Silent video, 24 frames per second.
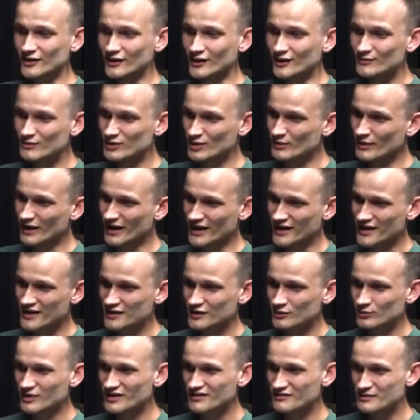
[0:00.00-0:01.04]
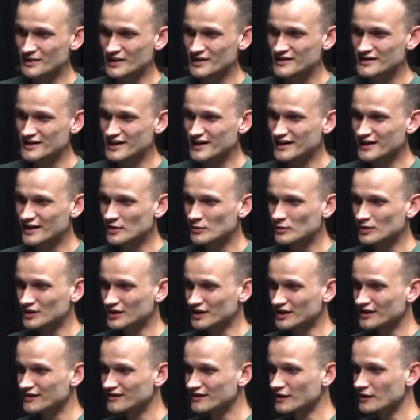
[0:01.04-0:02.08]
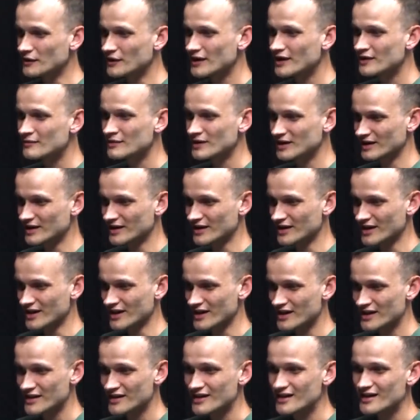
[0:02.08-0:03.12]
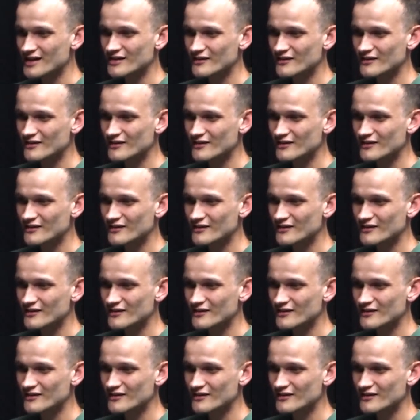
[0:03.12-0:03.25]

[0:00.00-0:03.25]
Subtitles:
compromise that we've been taking within Ethereum is